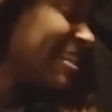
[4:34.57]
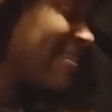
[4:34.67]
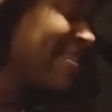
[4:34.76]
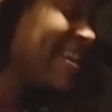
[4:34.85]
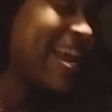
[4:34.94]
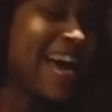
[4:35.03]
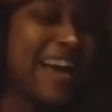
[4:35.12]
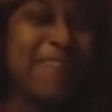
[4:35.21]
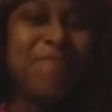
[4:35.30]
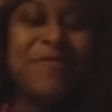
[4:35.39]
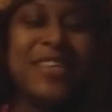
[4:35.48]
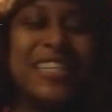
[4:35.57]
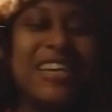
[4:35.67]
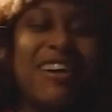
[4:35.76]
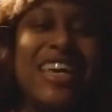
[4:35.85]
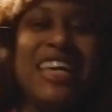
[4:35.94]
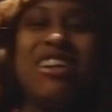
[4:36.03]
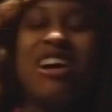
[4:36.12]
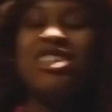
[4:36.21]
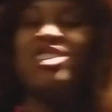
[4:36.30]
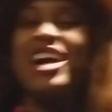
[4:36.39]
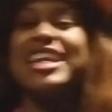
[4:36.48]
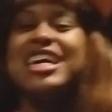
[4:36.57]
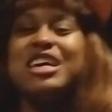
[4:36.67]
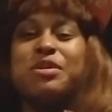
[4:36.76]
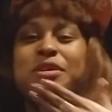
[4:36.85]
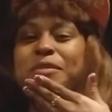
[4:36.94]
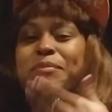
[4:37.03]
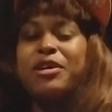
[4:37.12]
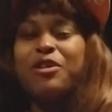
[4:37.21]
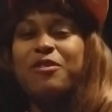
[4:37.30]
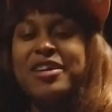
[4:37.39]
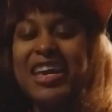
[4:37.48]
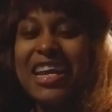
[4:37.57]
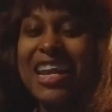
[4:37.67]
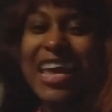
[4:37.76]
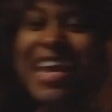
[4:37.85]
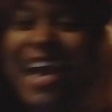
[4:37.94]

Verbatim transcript: so he like, so he, you know, he tried to hit her with a boot. Then he